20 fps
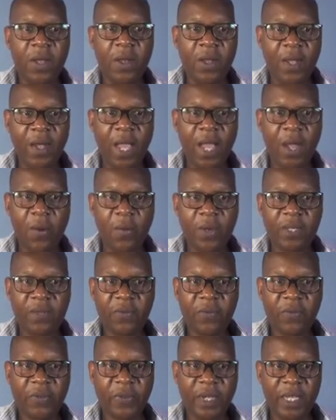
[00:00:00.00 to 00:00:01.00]
Now, let's
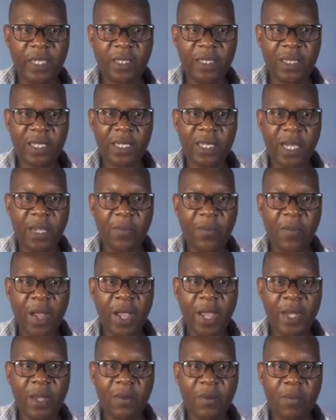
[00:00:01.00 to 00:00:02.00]
friends
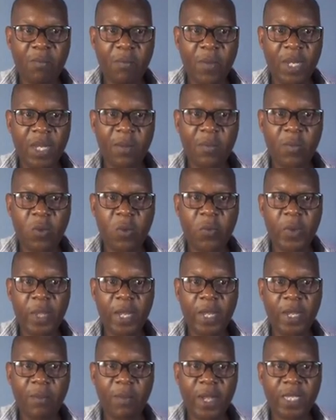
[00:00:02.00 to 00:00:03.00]
determine minimum
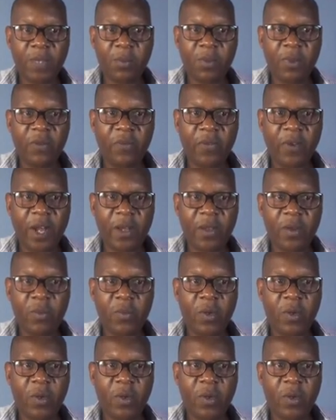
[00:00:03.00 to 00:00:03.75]
and the maximum value,